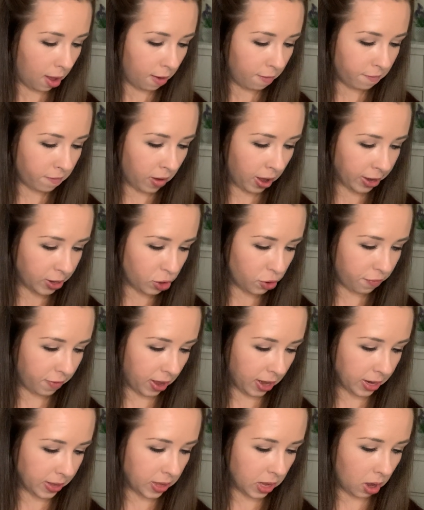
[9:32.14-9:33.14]
Find your
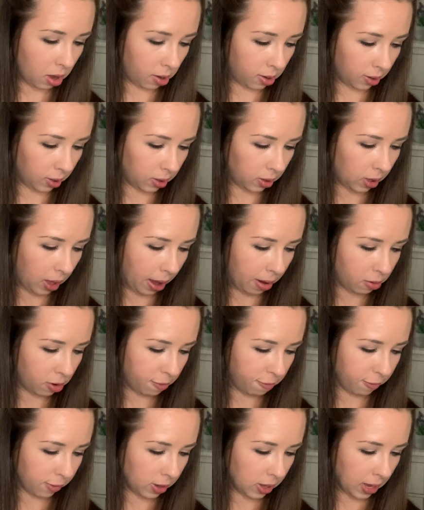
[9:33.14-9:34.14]
fantasy on a cloud
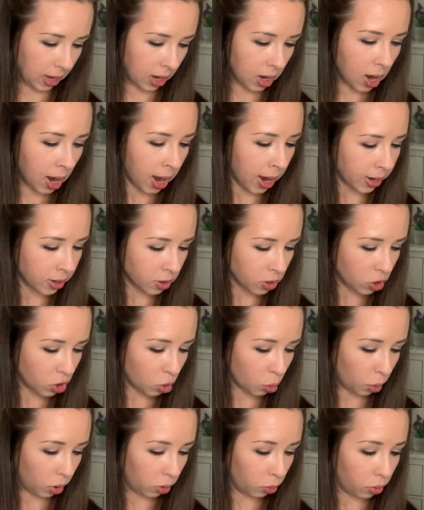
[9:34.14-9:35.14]
of clean cotton
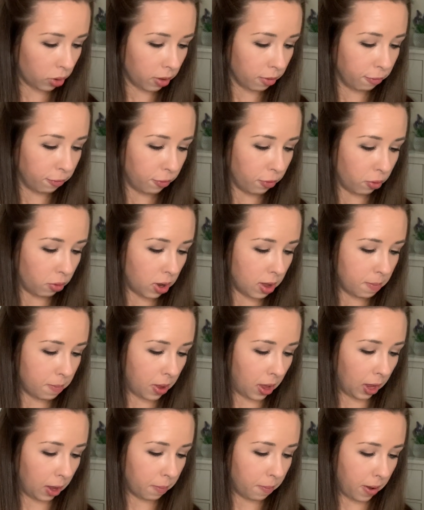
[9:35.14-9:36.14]
swirled with a fruity
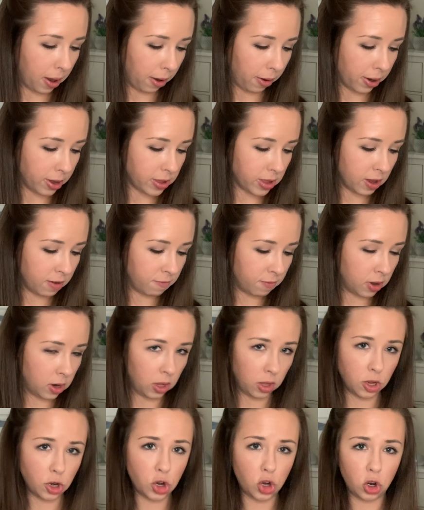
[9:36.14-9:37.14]
pink berries and
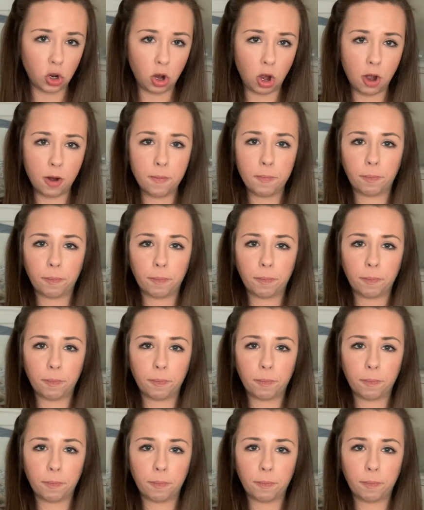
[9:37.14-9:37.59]
vanilla sugar.